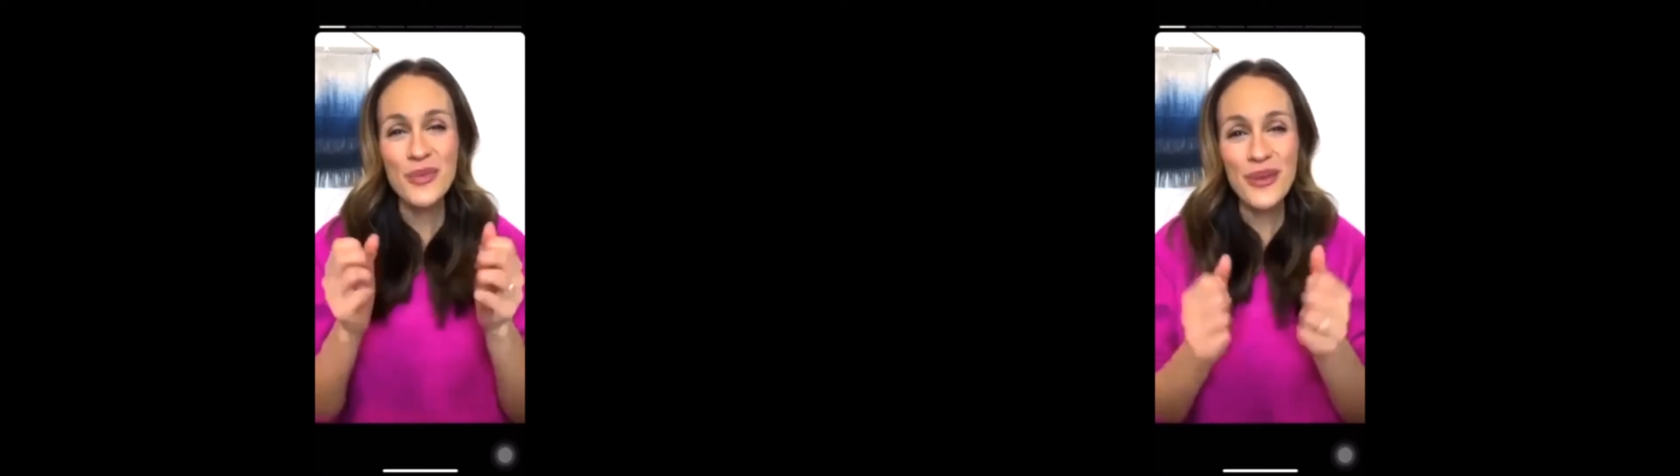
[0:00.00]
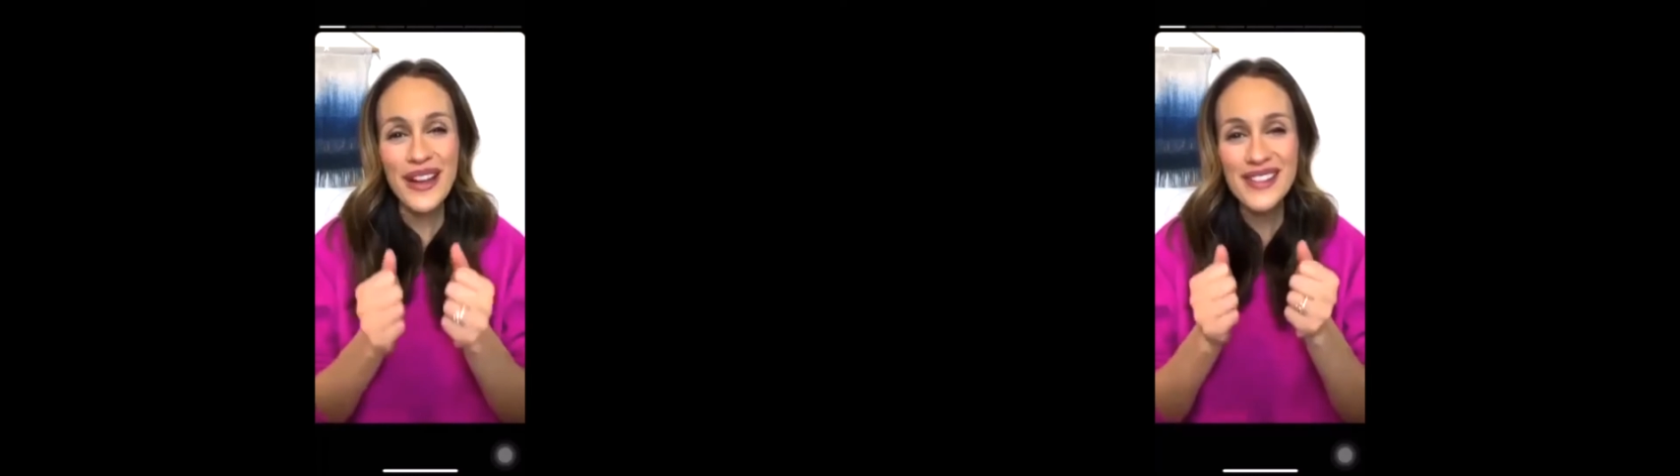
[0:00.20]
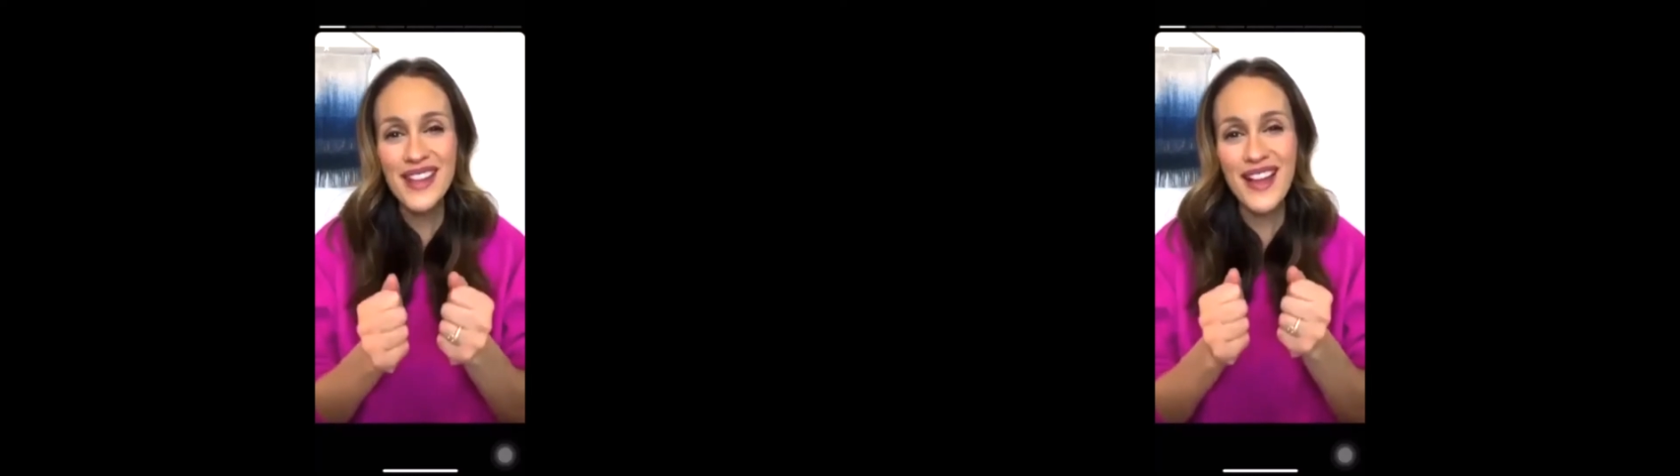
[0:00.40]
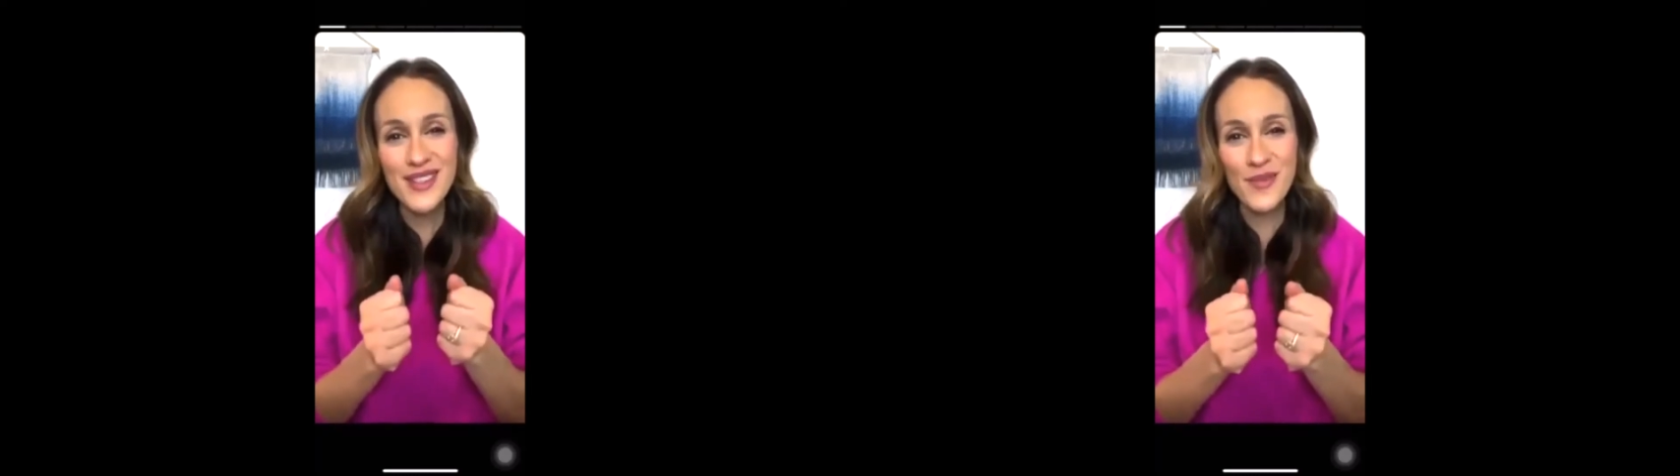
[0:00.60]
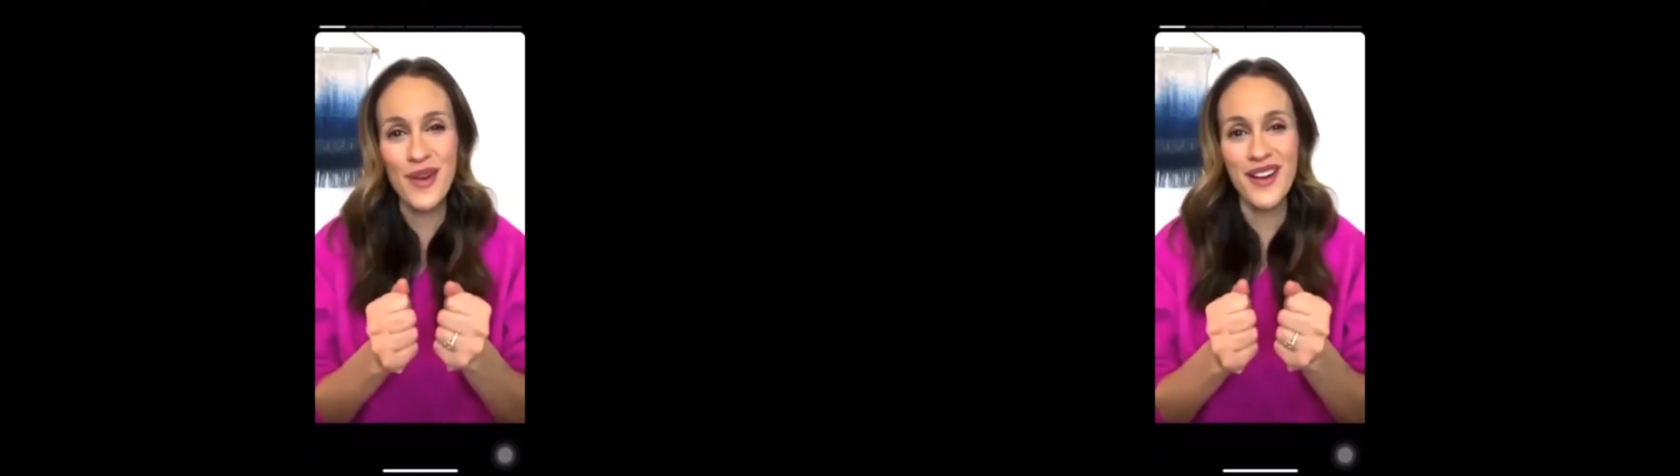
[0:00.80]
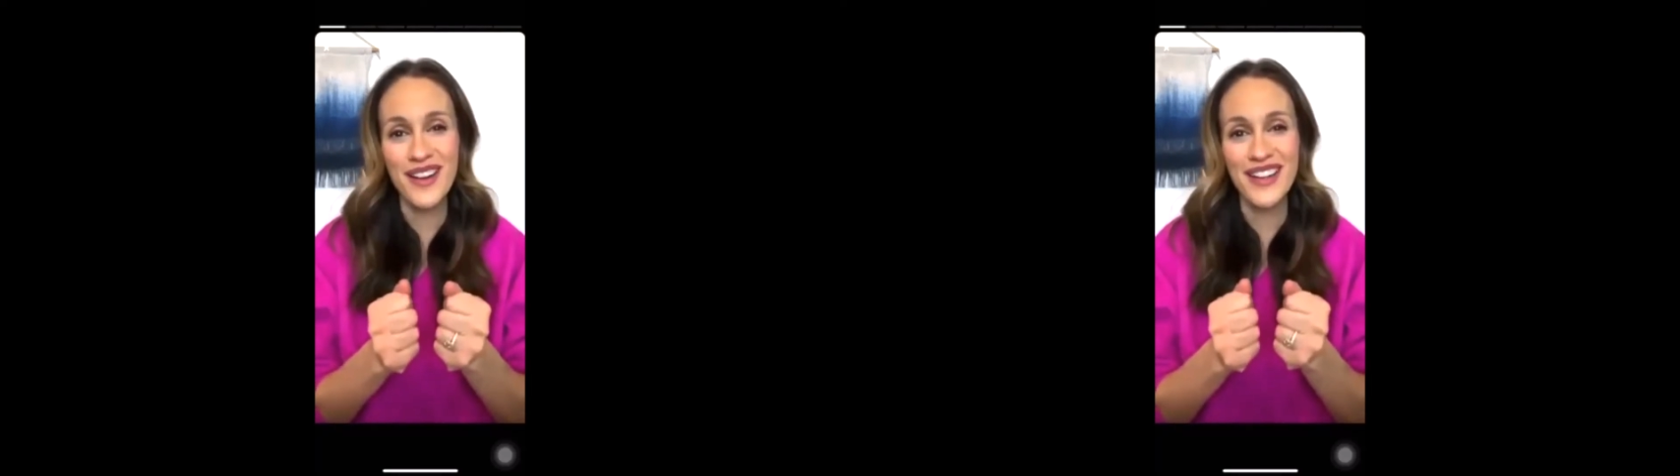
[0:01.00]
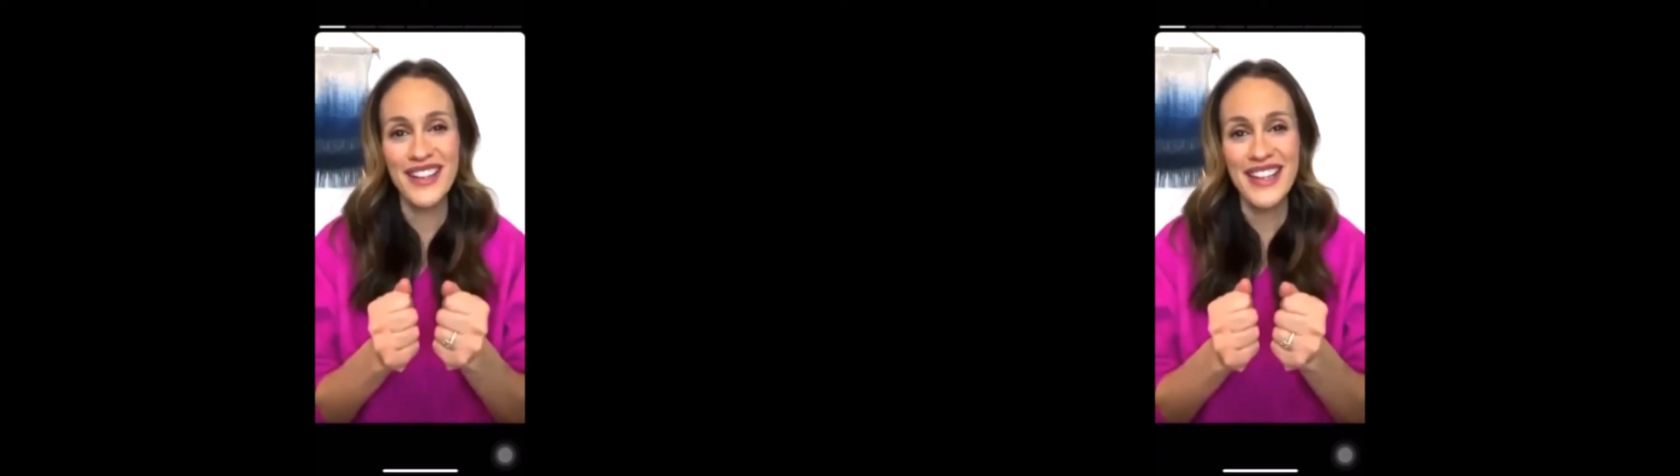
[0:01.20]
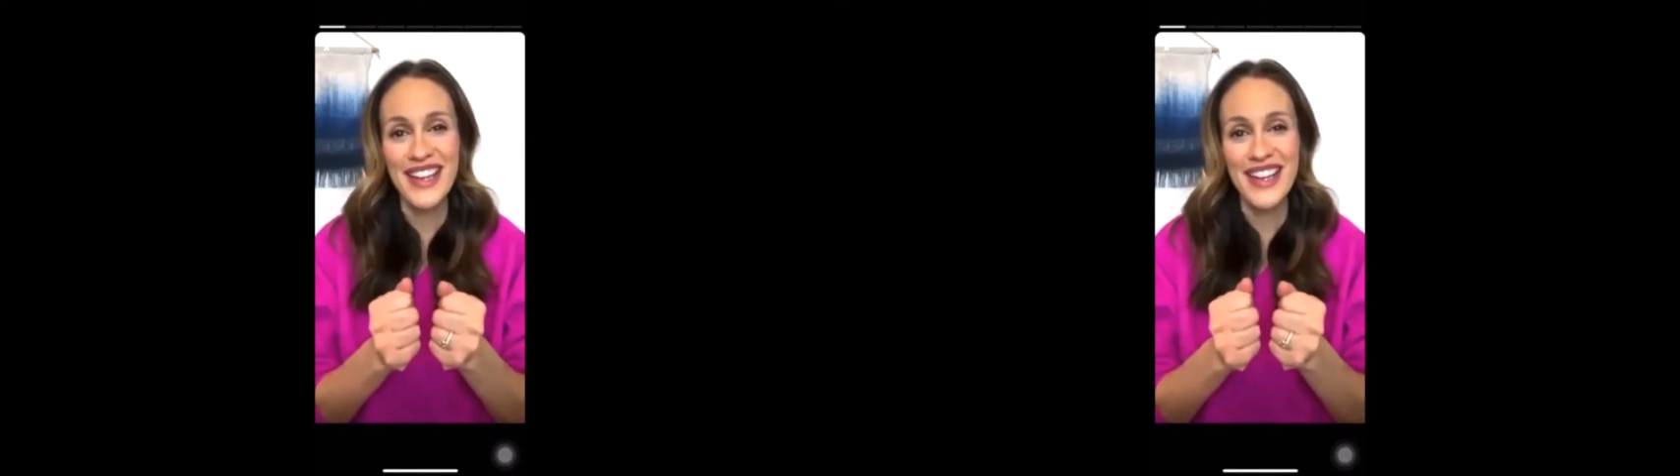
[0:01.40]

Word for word: embrace God's word